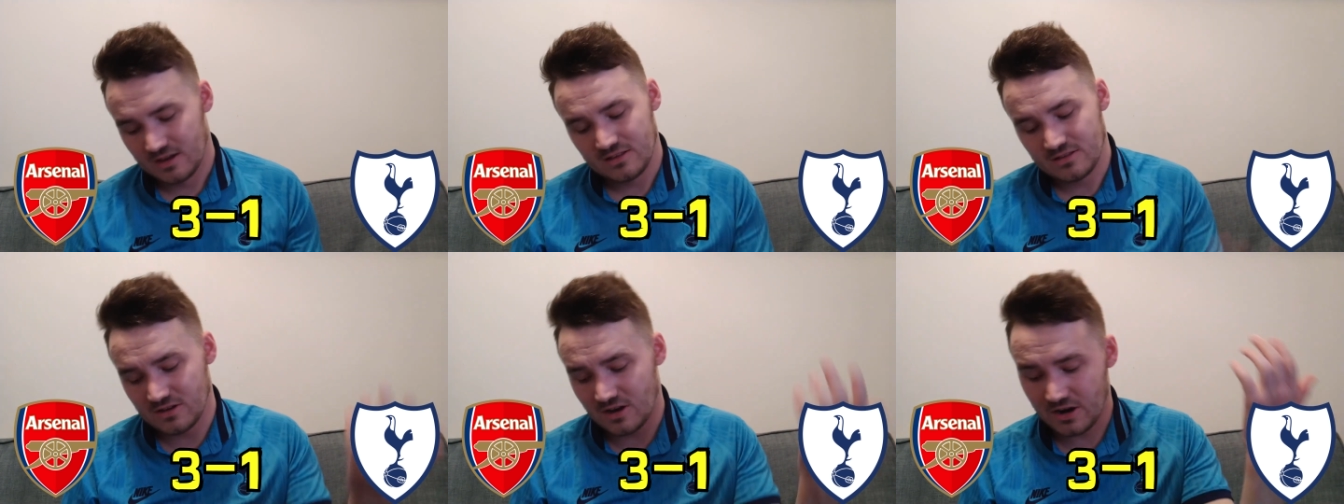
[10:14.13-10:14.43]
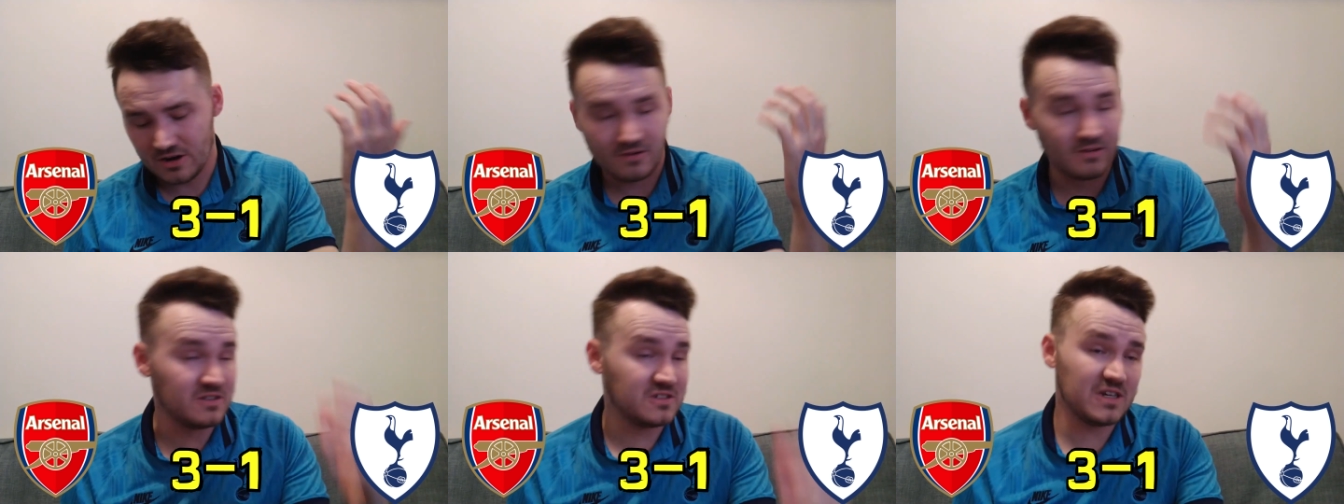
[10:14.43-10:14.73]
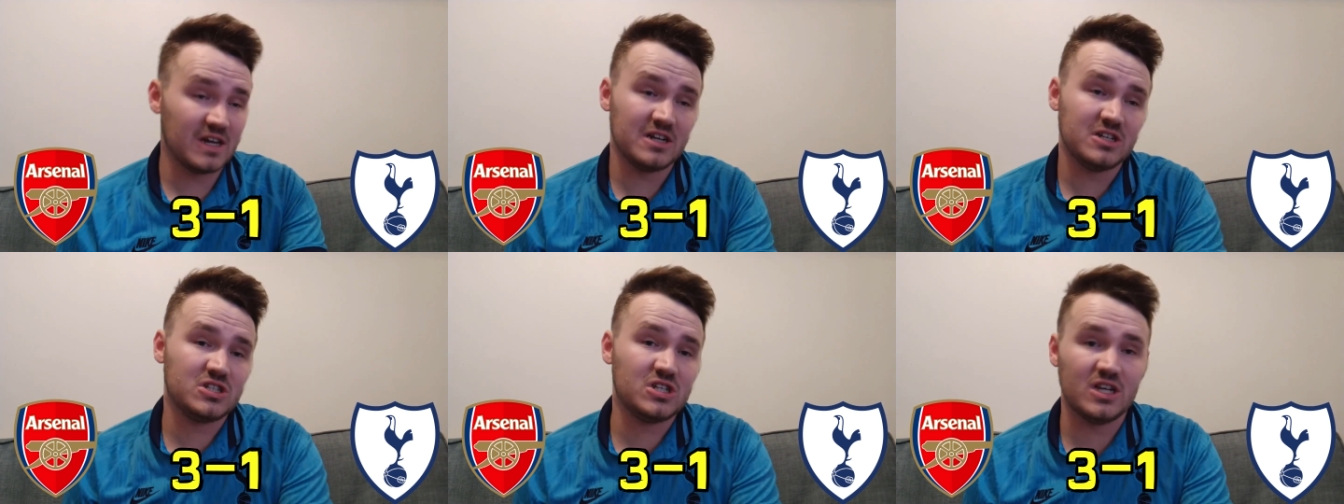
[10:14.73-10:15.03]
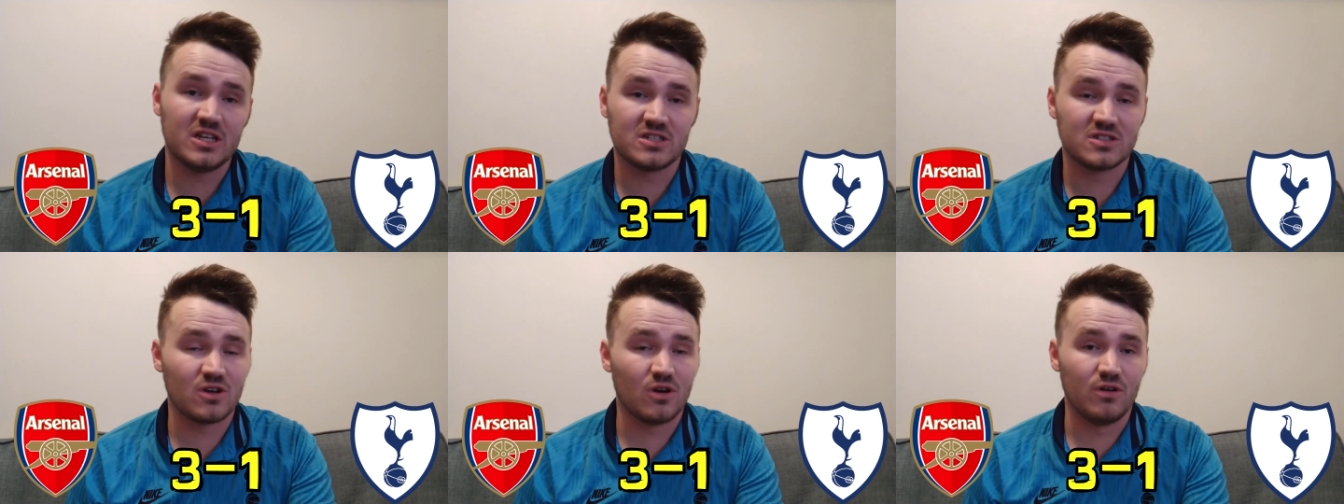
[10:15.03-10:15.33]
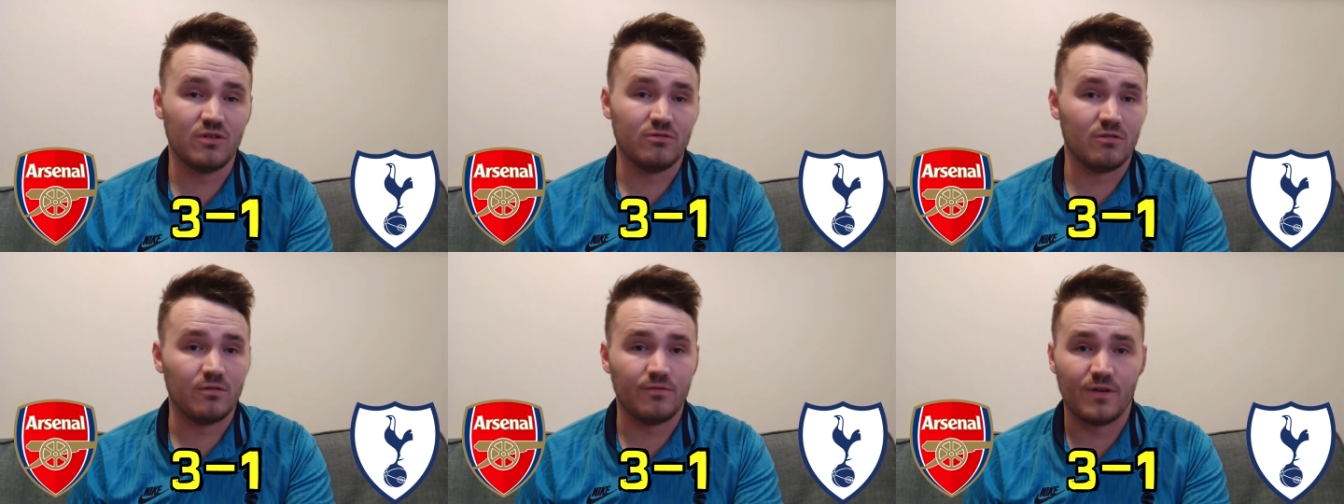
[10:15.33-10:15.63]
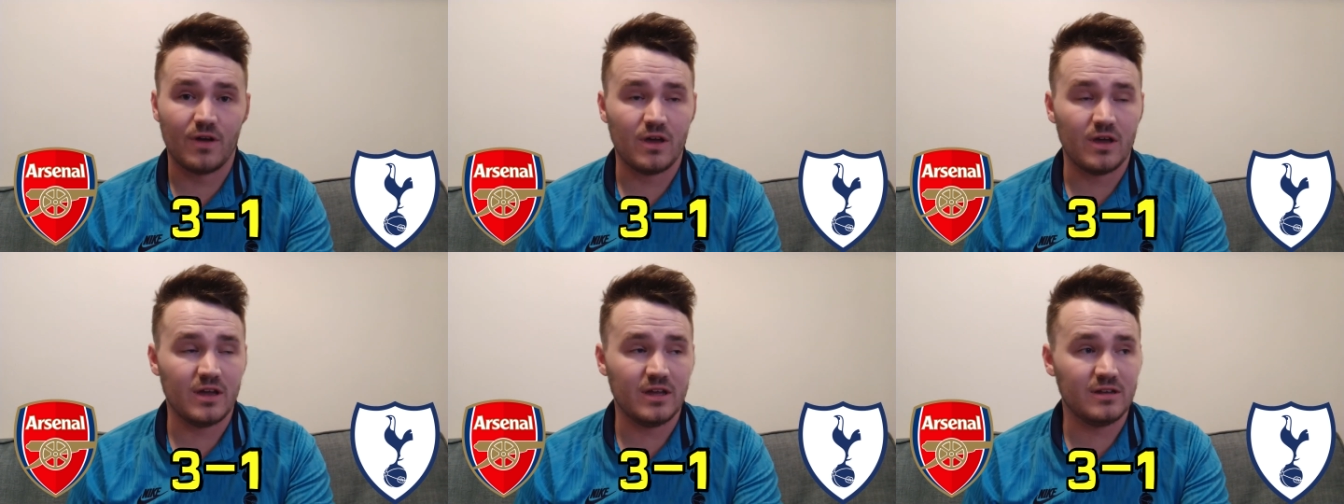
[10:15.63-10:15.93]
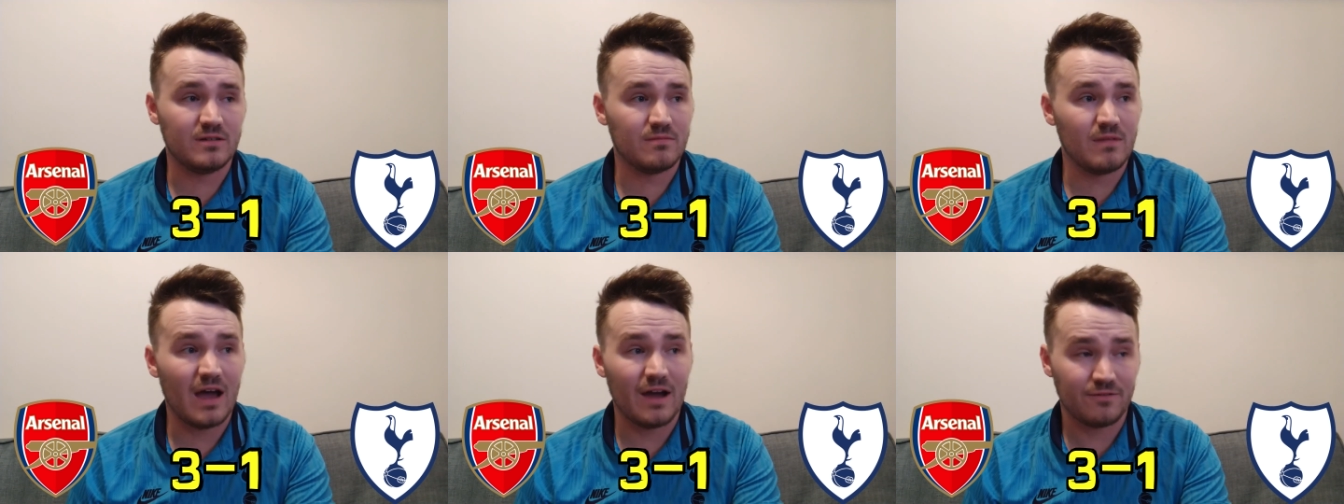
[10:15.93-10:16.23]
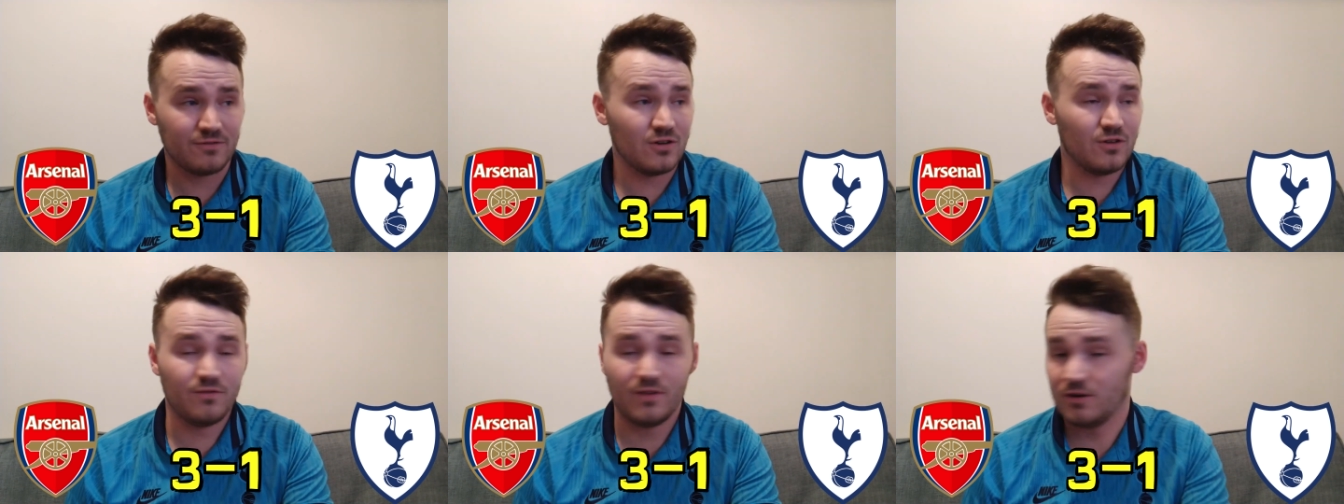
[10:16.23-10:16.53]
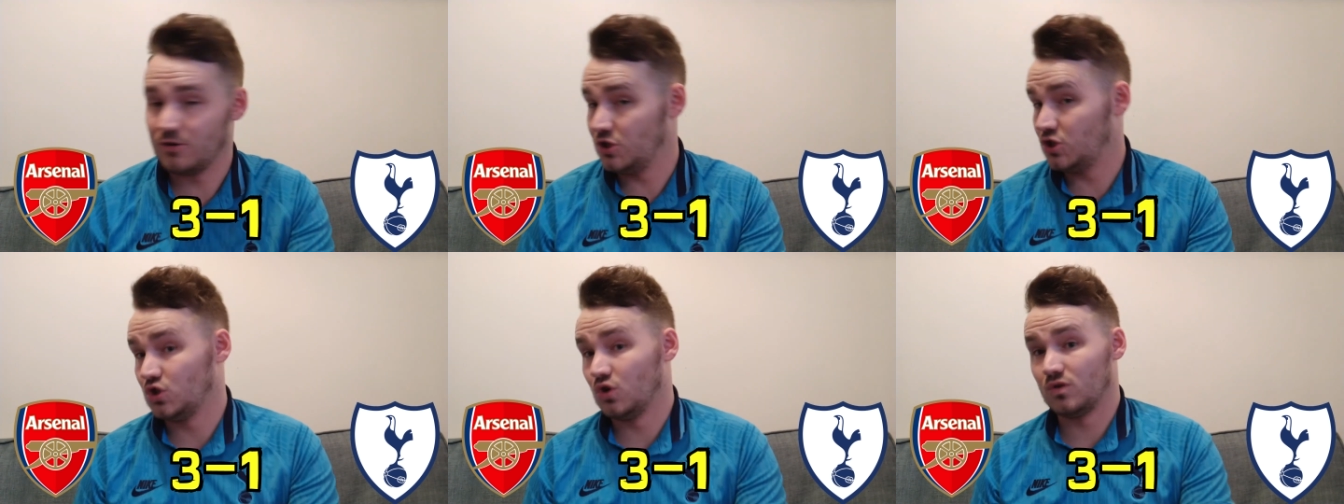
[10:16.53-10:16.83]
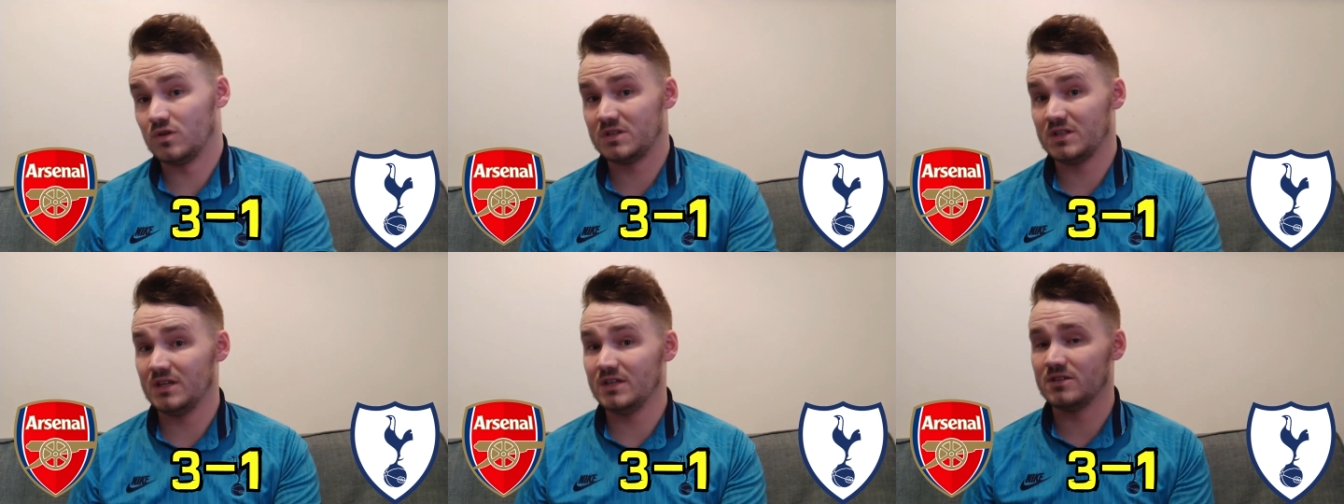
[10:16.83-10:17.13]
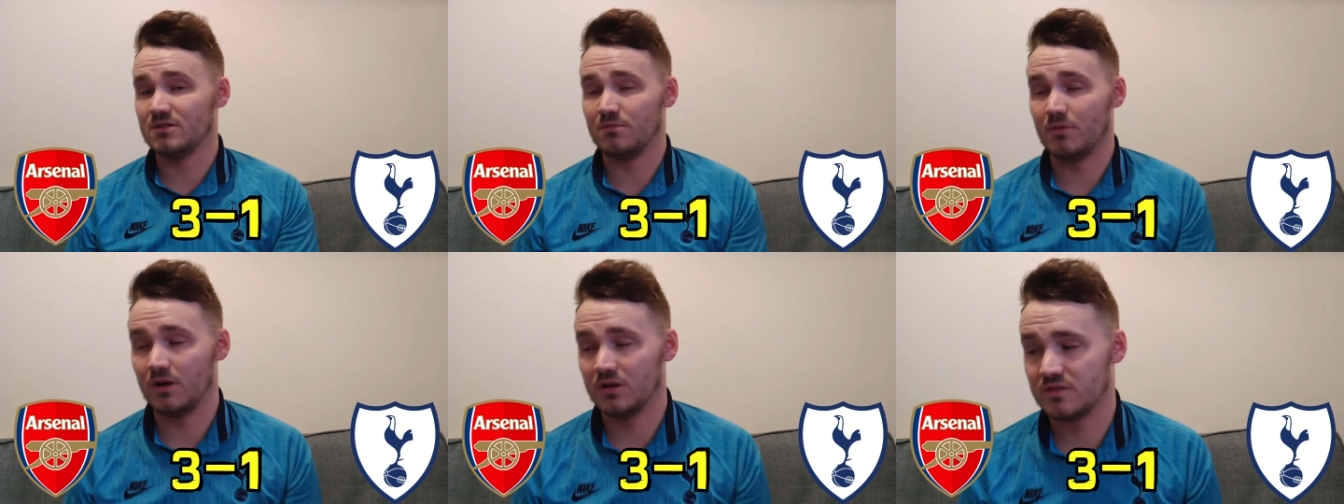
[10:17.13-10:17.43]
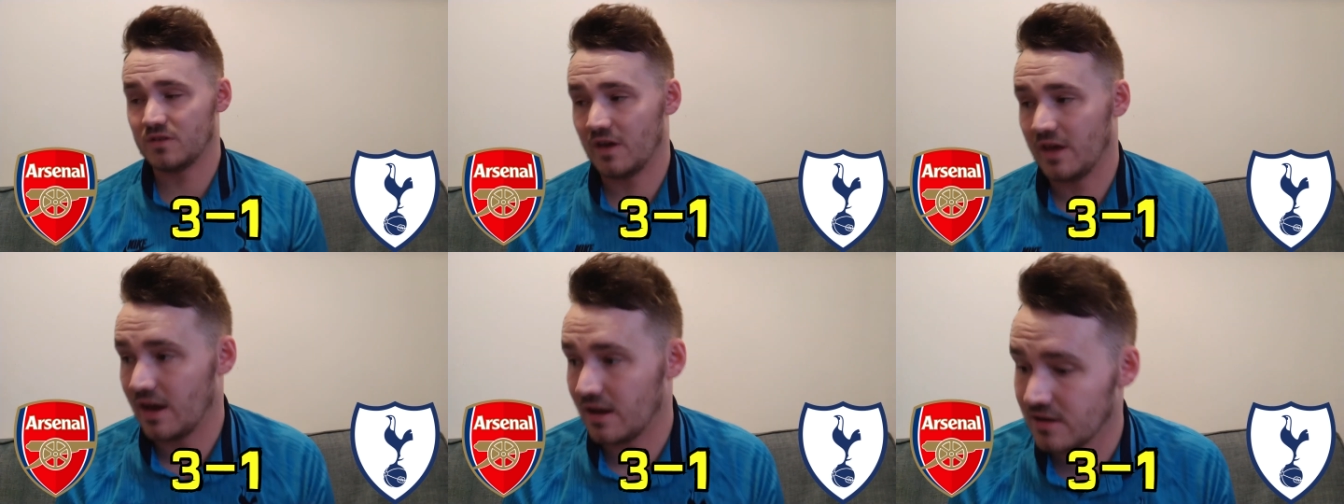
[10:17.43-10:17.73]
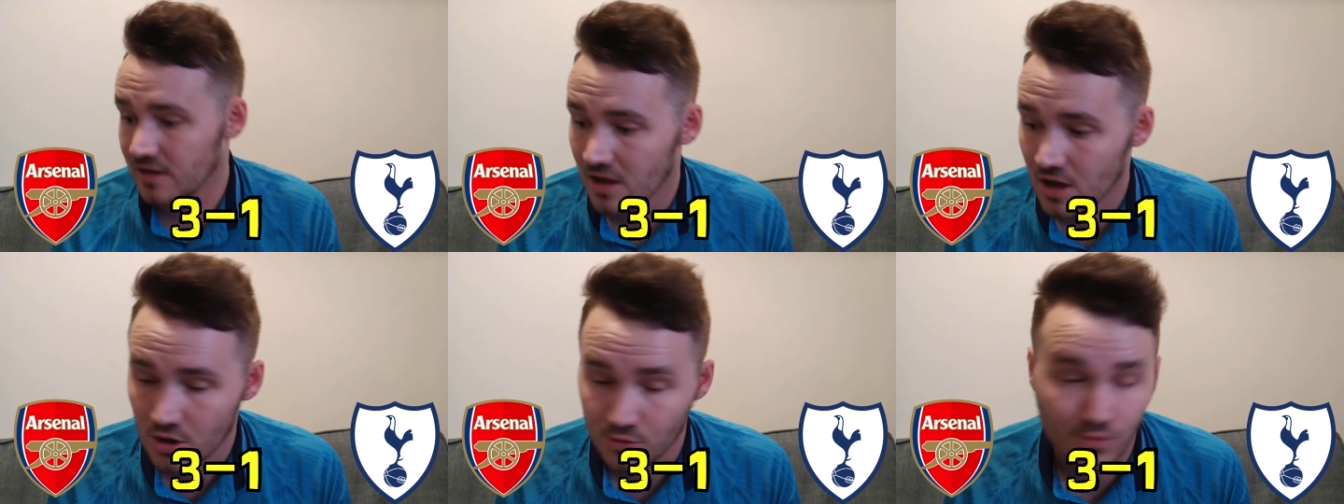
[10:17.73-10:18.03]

Dier and Sanchez kind of reverted after a very strong season, might I add,